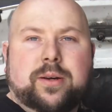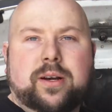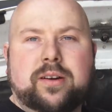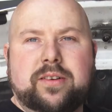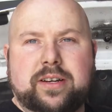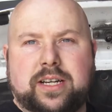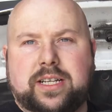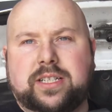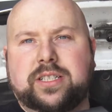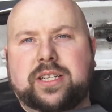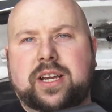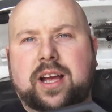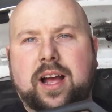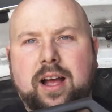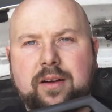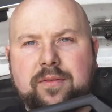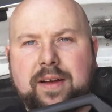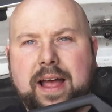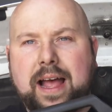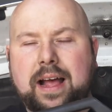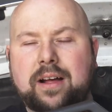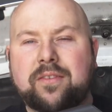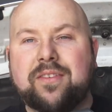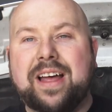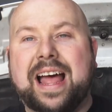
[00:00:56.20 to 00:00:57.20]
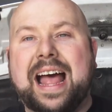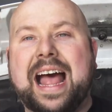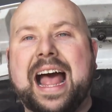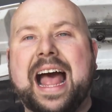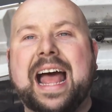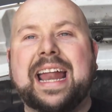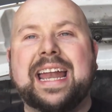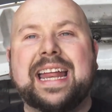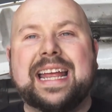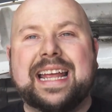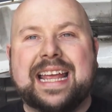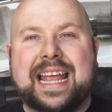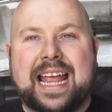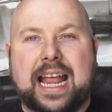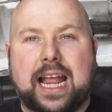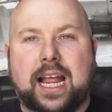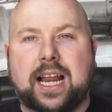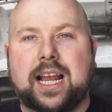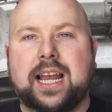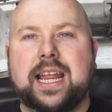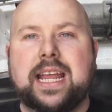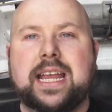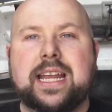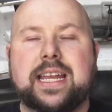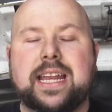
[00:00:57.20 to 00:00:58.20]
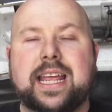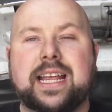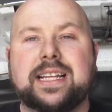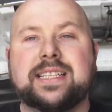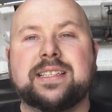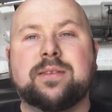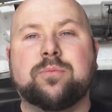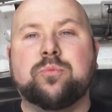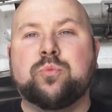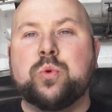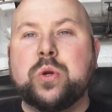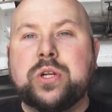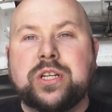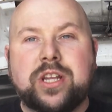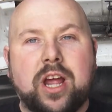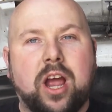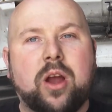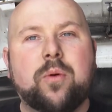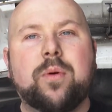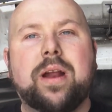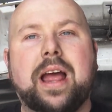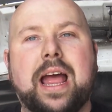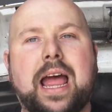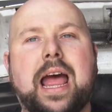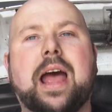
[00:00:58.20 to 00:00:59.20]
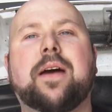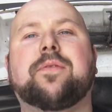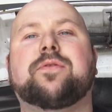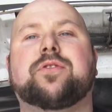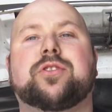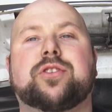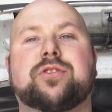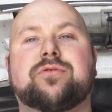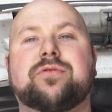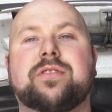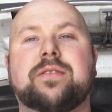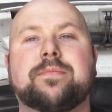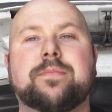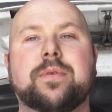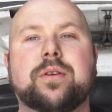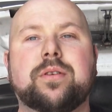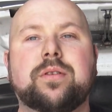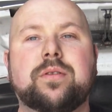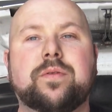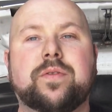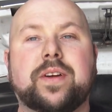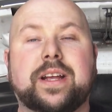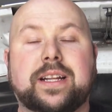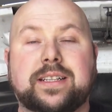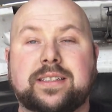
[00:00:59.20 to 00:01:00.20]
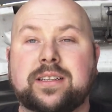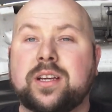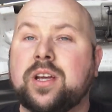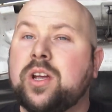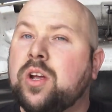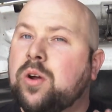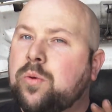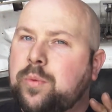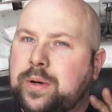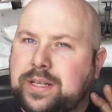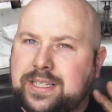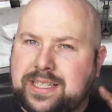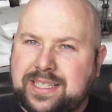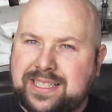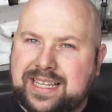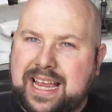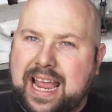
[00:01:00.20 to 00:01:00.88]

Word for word: our E G R valve and it can clean it. We don't have to remove it, which is